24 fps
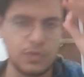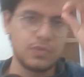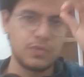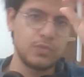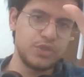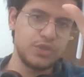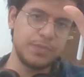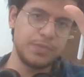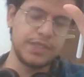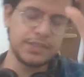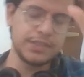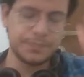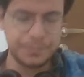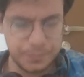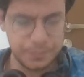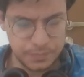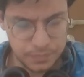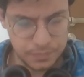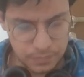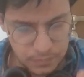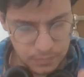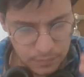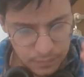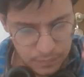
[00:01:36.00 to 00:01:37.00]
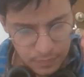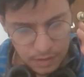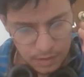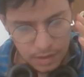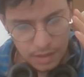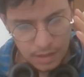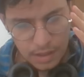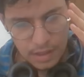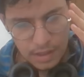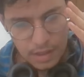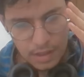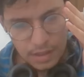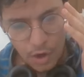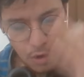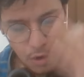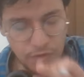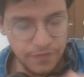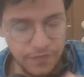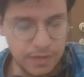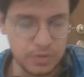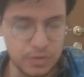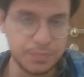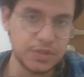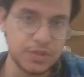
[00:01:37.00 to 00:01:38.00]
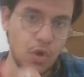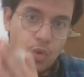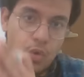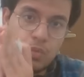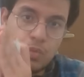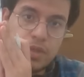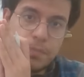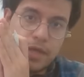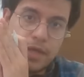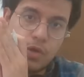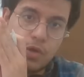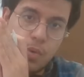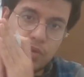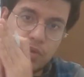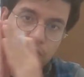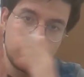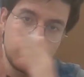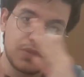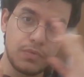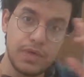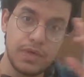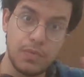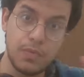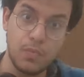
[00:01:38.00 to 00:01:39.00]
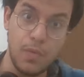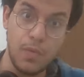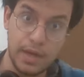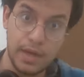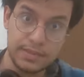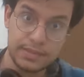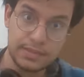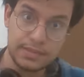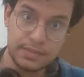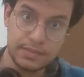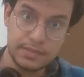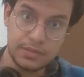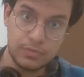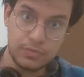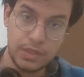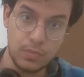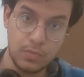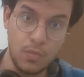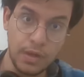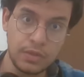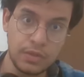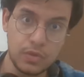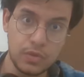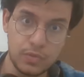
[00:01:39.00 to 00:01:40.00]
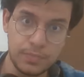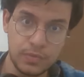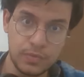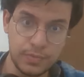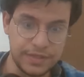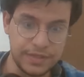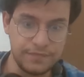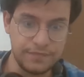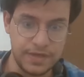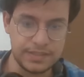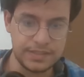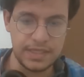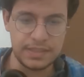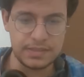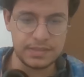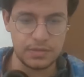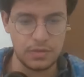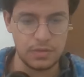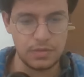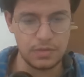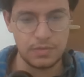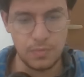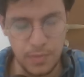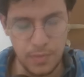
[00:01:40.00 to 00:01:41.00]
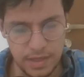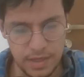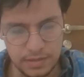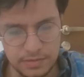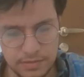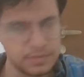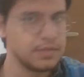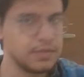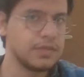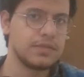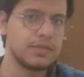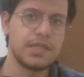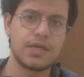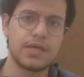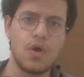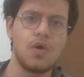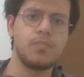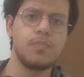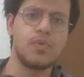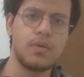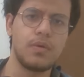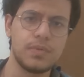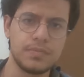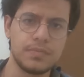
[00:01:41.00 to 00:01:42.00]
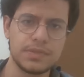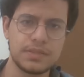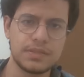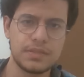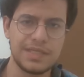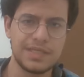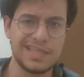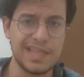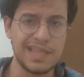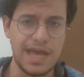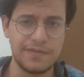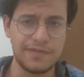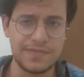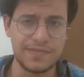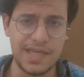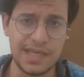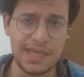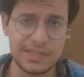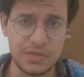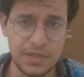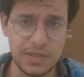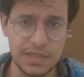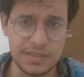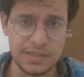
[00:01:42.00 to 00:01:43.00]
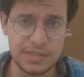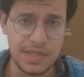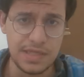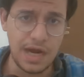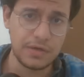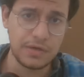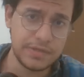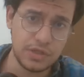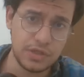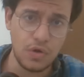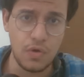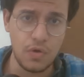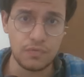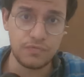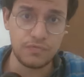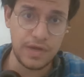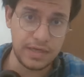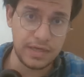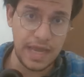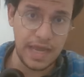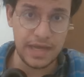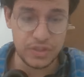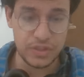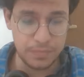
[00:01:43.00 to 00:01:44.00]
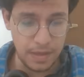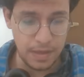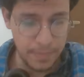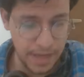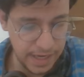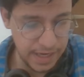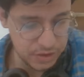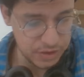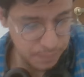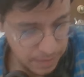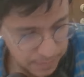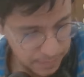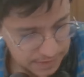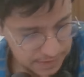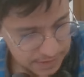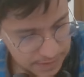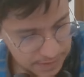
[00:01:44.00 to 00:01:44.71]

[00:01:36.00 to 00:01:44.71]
which means O of n, which means only by going through the array once in one loop, we can find the answer. Well, like all problems in life, the answer is our dear old friend HashMap. A HashMap is a